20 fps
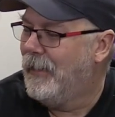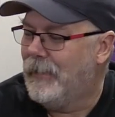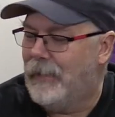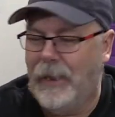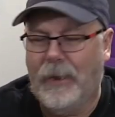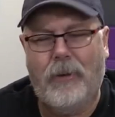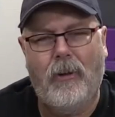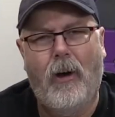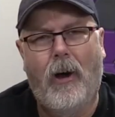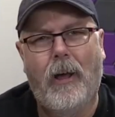
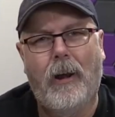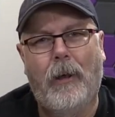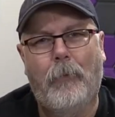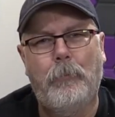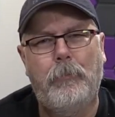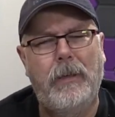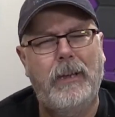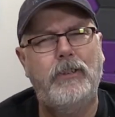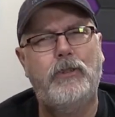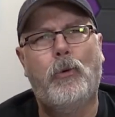You caught
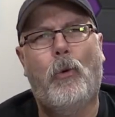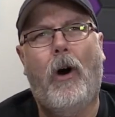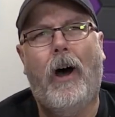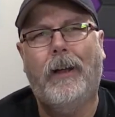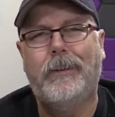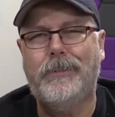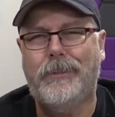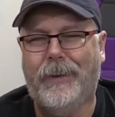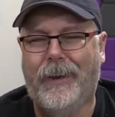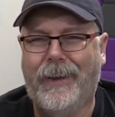up. Binge
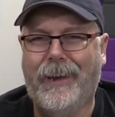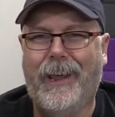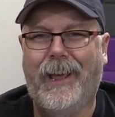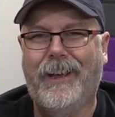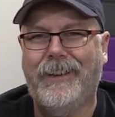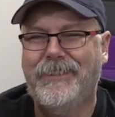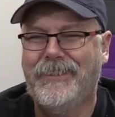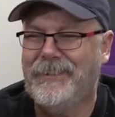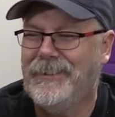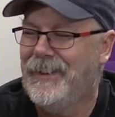watch it, I
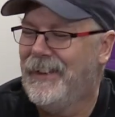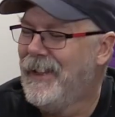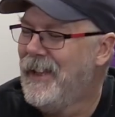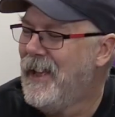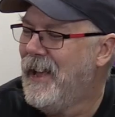guess.